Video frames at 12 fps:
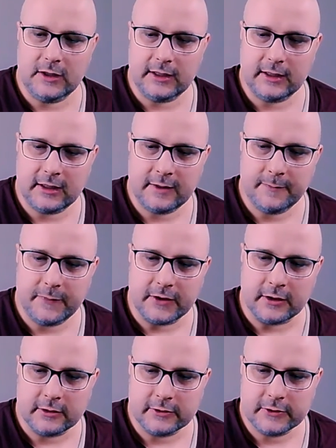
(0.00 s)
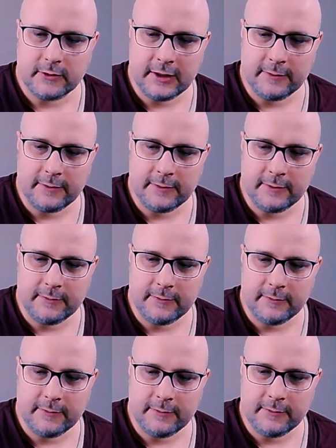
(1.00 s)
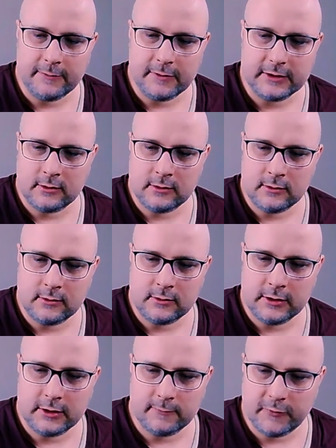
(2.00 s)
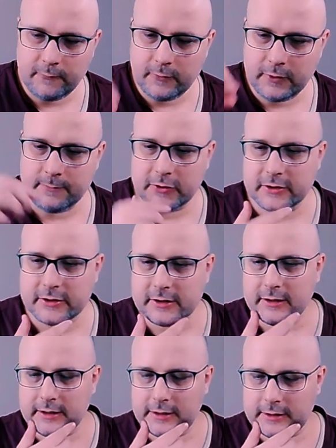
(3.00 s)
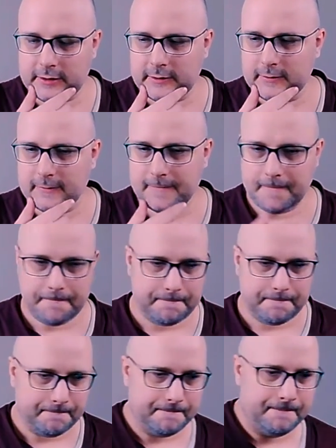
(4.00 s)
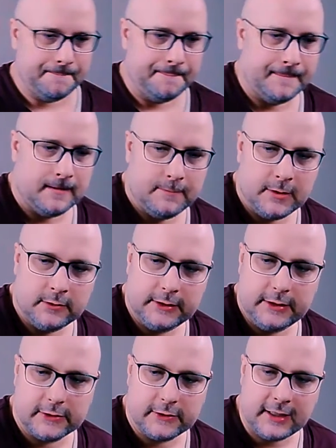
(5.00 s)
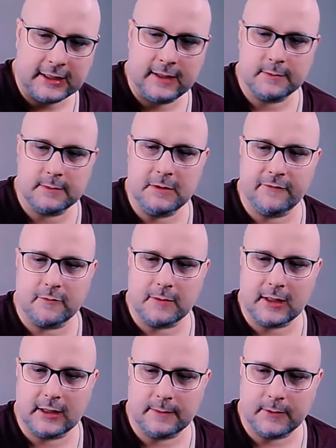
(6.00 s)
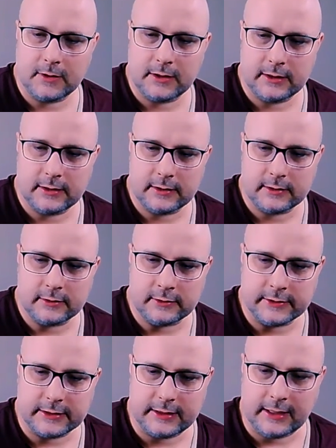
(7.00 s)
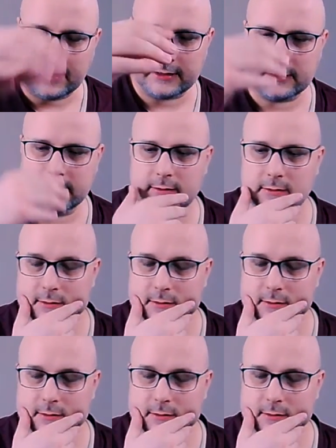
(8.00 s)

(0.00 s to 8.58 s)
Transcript: me to get up there, so I would say he'll move one person there, build here. So that keeps me from getting up onto his little stacks.